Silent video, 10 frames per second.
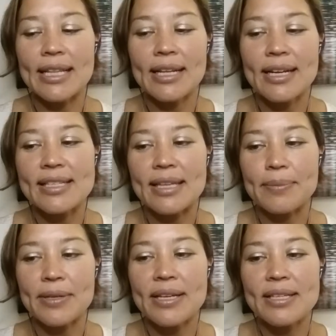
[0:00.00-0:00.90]
And then I
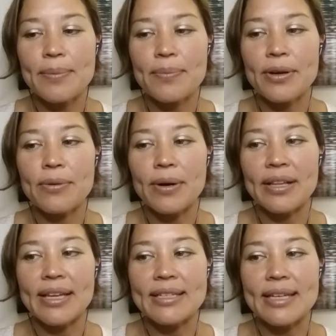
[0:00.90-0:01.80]
slept. And I slept pretty well
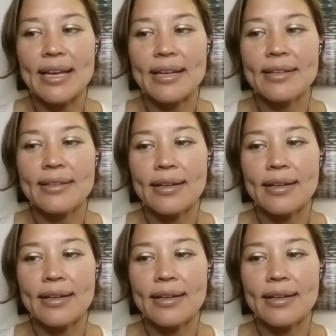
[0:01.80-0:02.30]
that day,